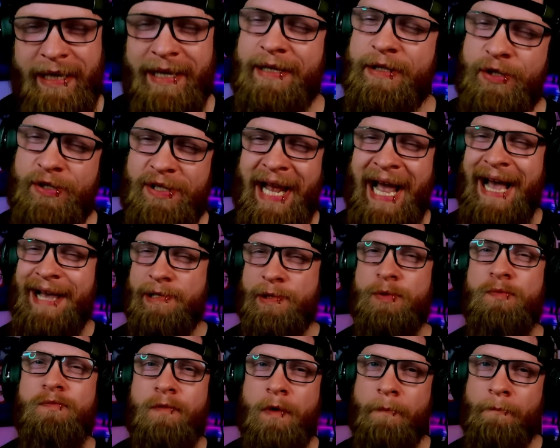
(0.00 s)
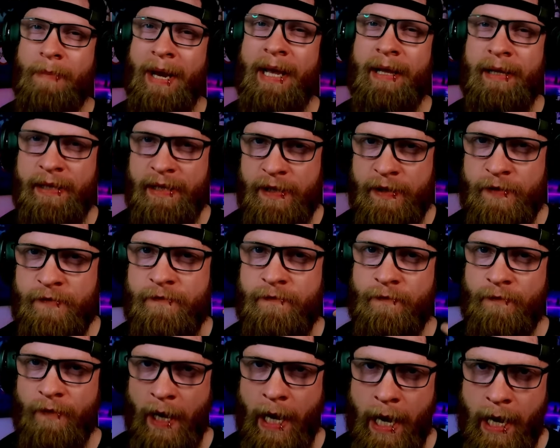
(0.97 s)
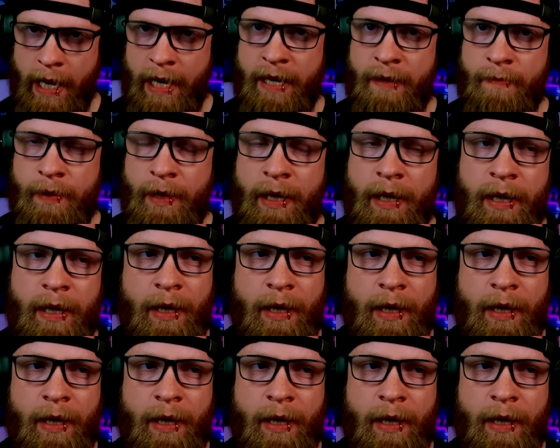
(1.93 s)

It just has a rebellious vibe,